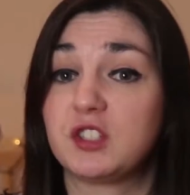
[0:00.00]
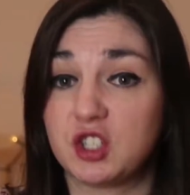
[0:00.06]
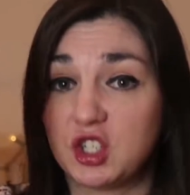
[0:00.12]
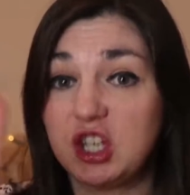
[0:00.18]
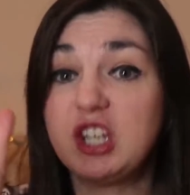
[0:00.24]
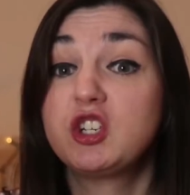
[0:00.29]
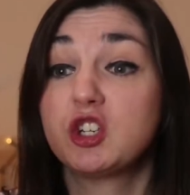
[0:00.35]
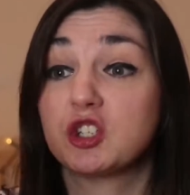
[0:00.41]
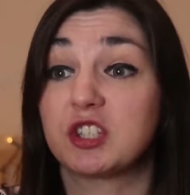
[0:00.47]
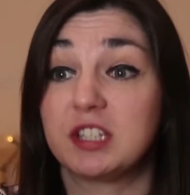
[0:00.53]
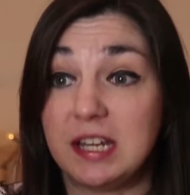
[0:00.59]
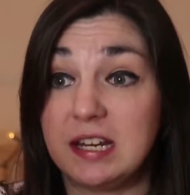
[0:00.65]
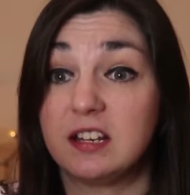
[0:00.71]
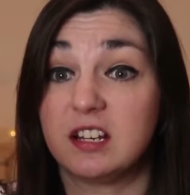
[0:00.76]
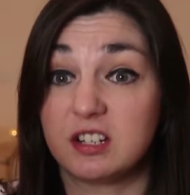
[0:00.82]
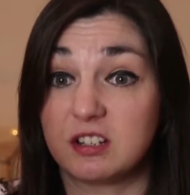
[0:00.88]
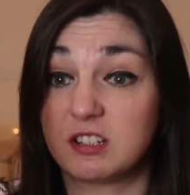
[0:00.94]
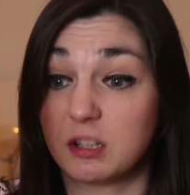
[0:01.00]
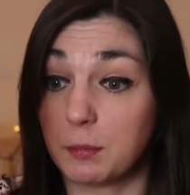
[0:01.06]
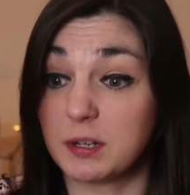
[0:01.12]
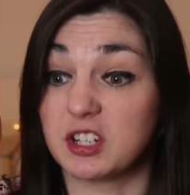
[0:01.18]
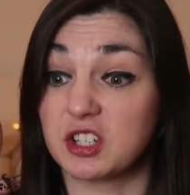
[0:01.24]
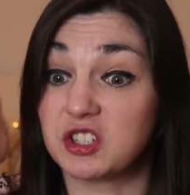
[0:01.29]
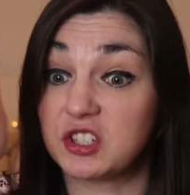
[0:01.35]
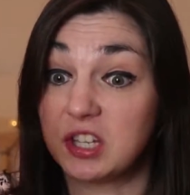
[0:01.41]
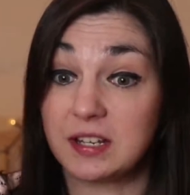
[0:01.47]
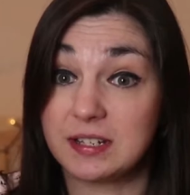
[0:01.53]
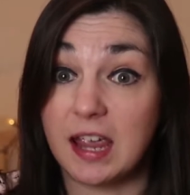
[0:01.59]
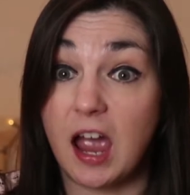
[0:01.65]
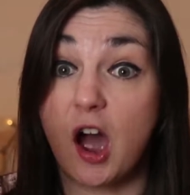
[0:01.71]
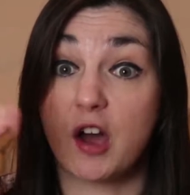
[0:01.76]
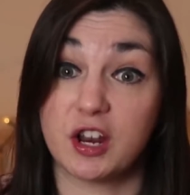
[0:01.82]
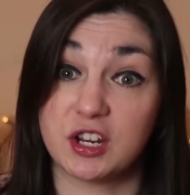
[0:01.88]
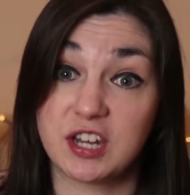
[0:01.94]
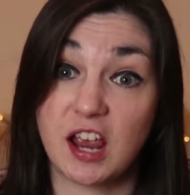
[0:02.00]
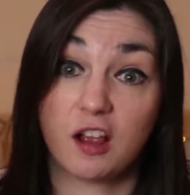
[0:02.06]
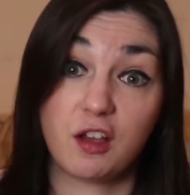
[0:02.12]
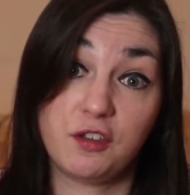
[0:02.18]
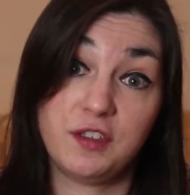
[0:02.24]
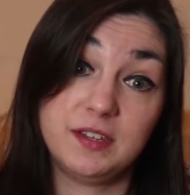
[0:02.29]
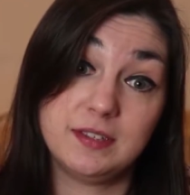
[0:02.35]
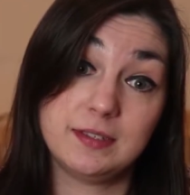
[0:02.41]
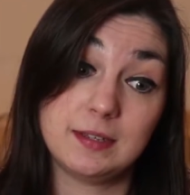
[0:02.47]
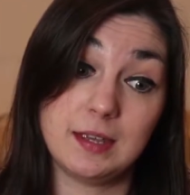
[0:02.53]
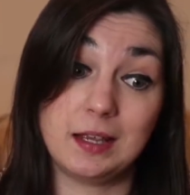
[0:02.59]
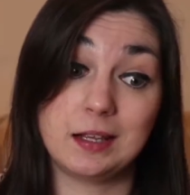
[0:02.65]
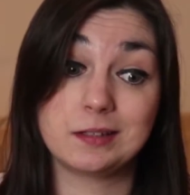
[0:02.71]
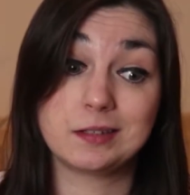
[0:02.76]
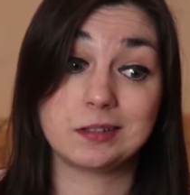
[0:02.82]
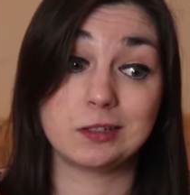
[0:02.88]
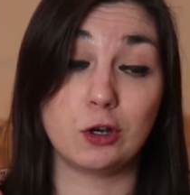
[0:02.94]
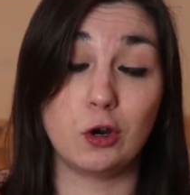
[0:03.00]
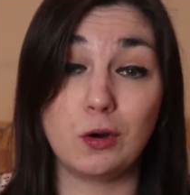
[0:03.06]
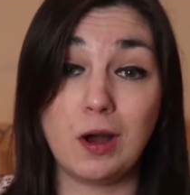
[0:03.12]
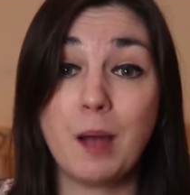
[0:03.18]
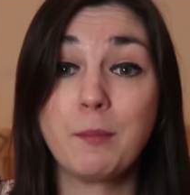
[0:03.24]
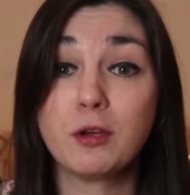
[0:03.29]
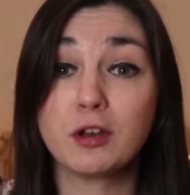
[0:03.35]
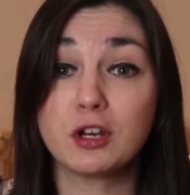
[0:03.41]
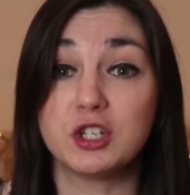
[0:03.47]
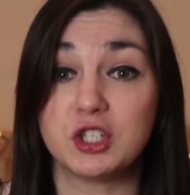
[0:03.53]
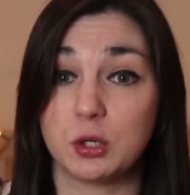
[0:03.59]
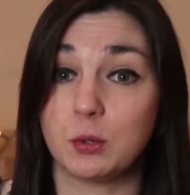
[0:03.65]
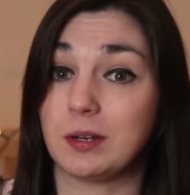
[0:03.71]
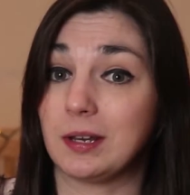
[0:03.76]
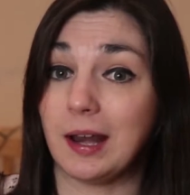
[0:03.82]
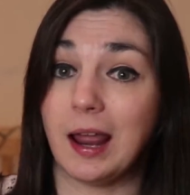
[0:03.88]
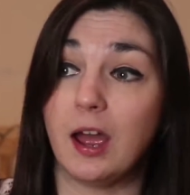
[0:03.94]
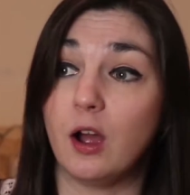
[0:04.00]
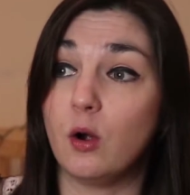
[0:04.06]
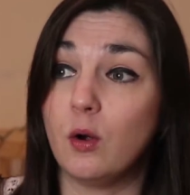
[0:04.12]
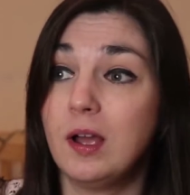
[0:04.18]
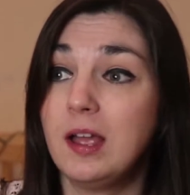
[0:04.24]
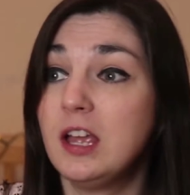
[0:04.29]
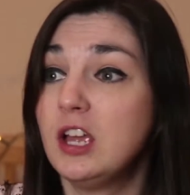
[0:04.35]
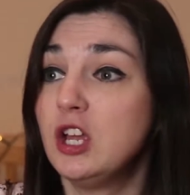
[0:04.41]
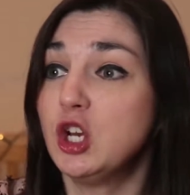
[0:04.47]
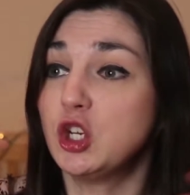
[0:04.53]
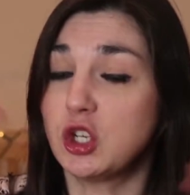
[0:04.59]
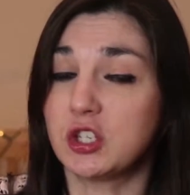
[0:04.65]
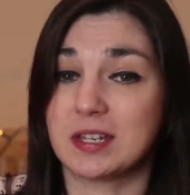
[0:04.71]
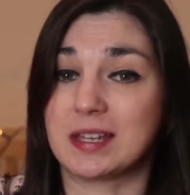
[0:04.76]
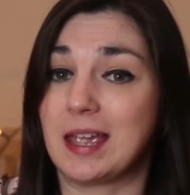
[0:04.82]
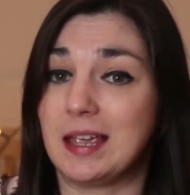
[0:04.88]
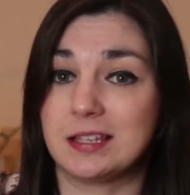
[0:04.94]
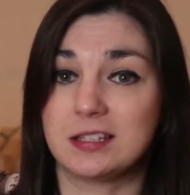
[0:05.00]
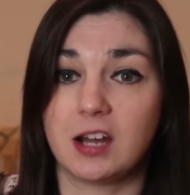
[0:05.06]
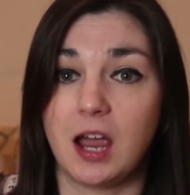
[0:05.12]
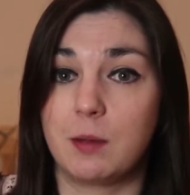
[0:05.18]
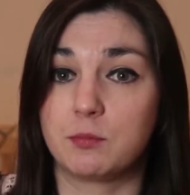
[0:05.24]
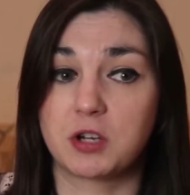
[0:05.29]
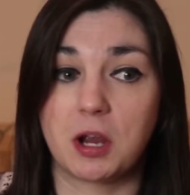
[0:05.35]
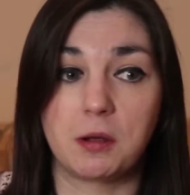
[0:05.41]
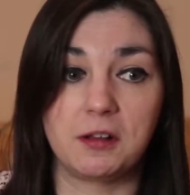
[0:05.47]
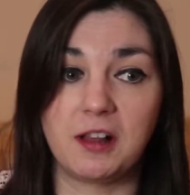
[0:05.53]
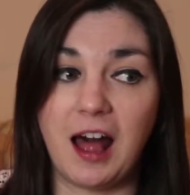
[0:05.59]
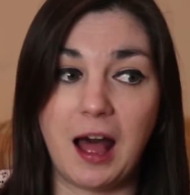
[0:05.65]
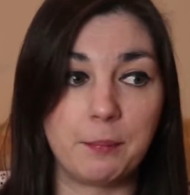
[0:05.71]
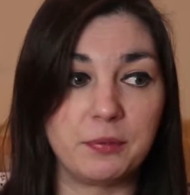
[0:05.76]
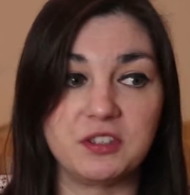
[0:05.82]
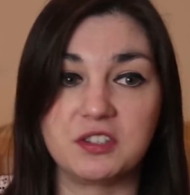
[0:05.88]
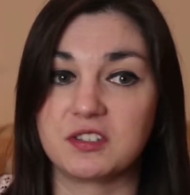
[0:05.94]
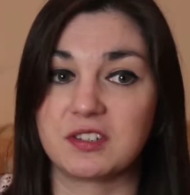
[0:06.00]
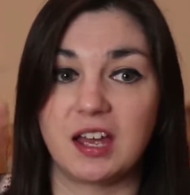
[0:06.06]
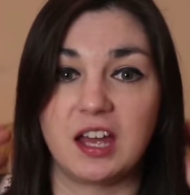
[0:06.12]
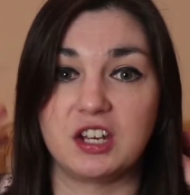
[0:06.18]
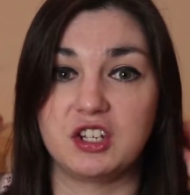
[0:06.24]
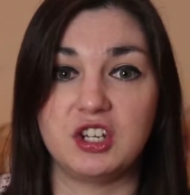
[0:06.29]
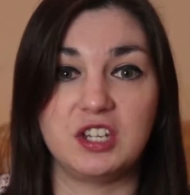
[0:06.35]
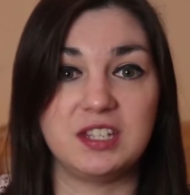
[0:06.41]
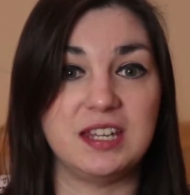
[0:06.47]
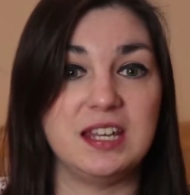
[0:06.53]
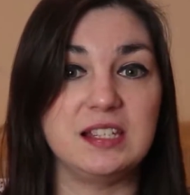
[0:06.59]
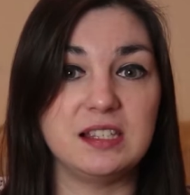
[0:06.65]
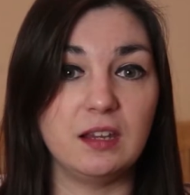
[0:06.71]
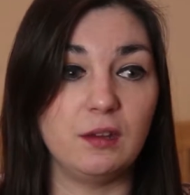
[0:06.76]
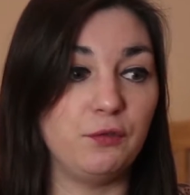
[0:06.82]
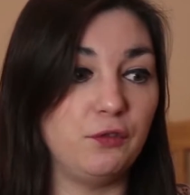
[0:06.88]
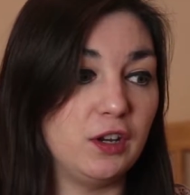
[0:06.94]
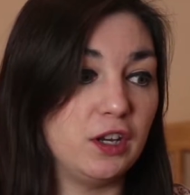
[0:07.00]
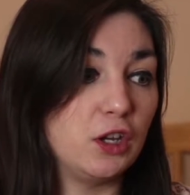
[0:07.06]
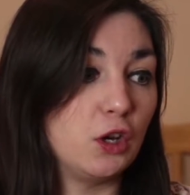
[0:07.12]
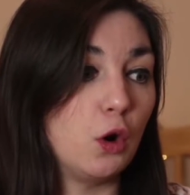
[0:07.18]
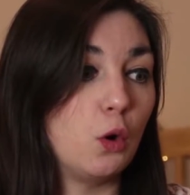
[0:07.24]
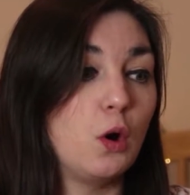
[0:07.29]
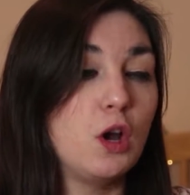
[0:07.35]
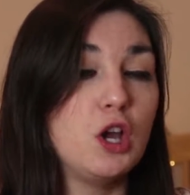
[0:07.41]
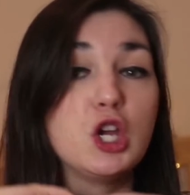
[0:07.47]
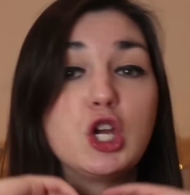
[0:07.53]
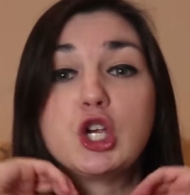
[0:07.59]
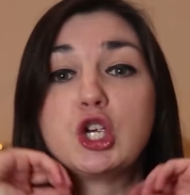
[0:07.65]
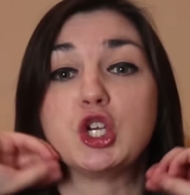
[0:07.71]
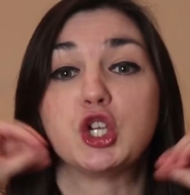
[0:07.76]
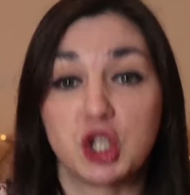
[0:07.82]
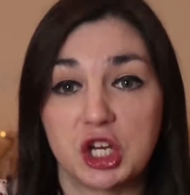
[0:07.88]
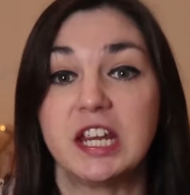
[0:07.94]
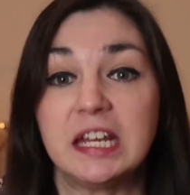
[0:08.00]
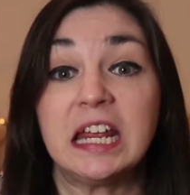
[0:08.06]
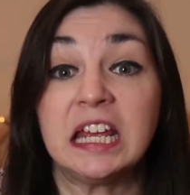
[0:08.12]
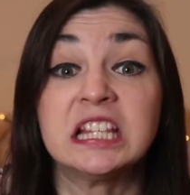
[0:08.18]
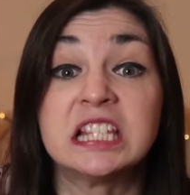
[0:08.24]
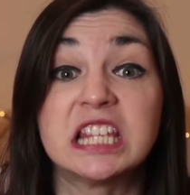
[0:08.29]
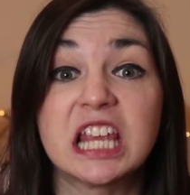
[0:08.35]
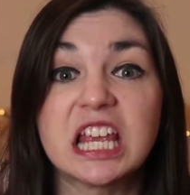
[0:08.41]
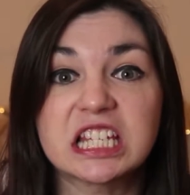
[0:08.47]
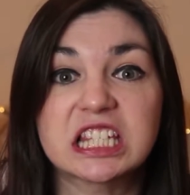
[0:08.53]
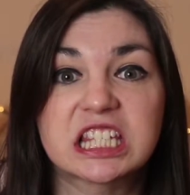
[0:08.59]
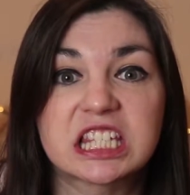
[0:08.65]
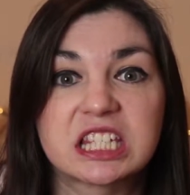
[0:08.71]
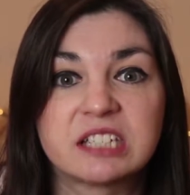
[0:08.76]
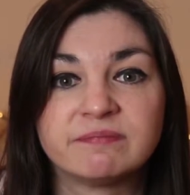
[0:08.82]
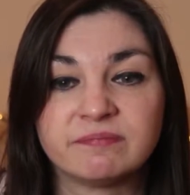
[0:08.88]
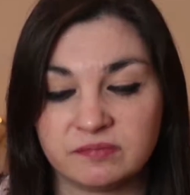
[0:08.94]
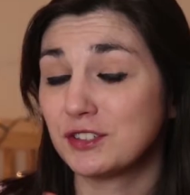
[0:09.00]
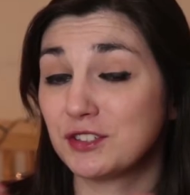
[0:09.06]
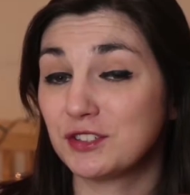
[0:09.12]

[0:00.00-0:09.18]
She just needed someone to sit down and tell her these things. So I'm gonna do it now, just in case time travel happens and she sees this video. She needs this.